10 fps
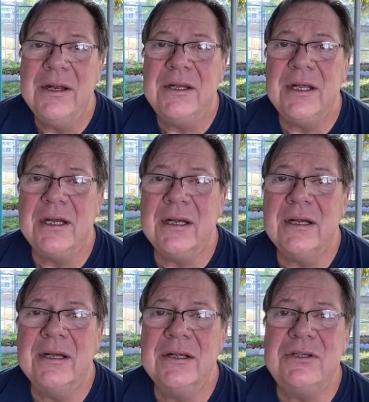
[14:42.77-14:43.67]
The
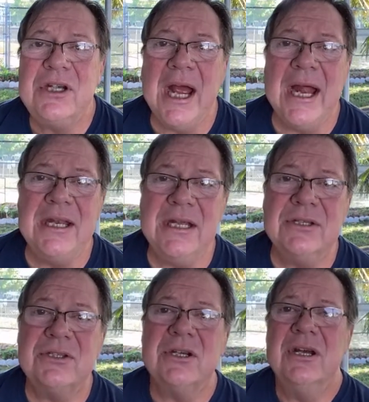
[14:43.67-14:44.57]

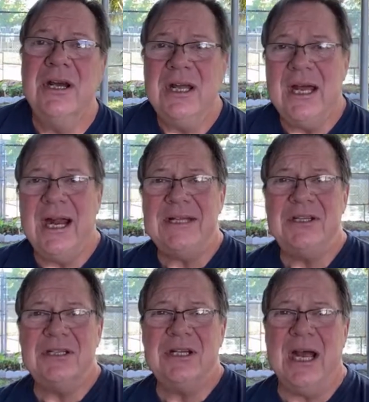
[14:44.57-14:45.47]
Shandies. Yeah, that's
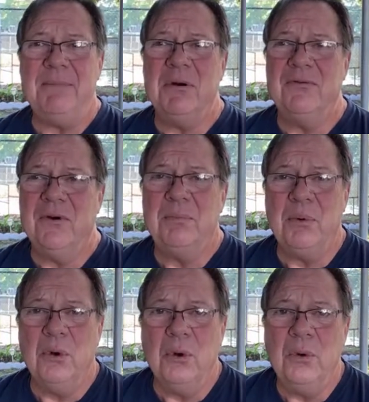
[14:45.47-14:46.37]
a type of a
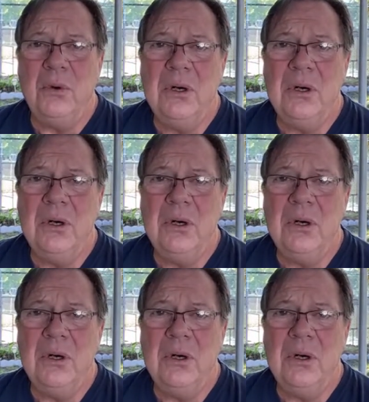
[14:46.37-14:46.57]
brew.